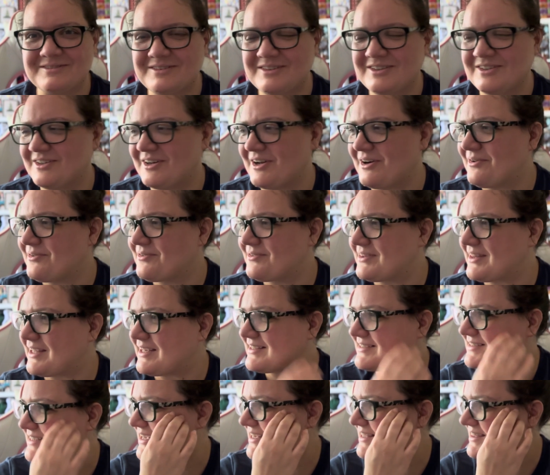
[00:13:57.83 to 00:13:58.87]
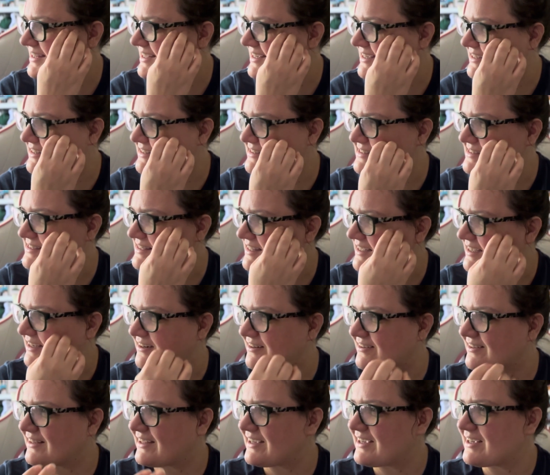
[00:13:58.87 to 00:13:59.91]
You know, they say things that
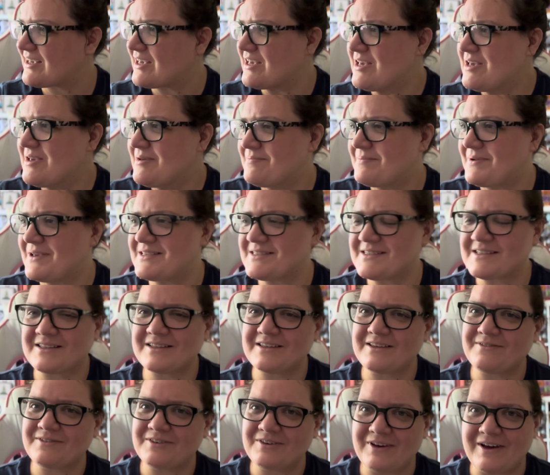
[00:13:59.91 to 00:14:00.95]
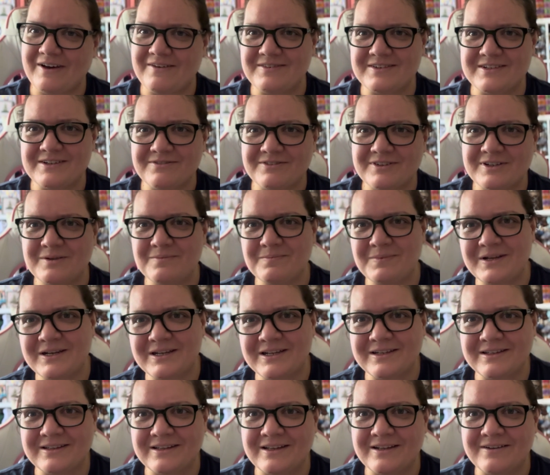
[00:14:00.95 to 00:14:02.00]
are like, basically, if you have a different
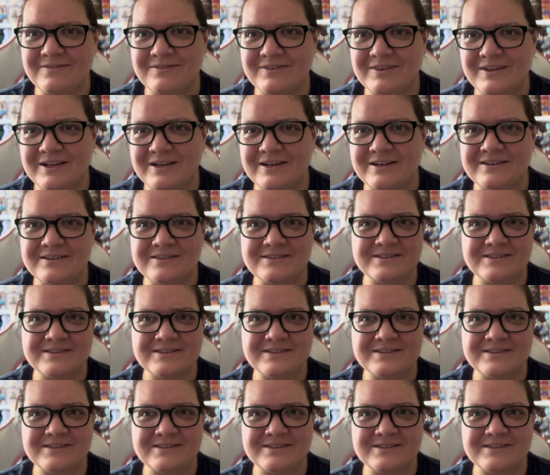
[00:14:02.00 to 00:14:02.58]
opinion than theirs,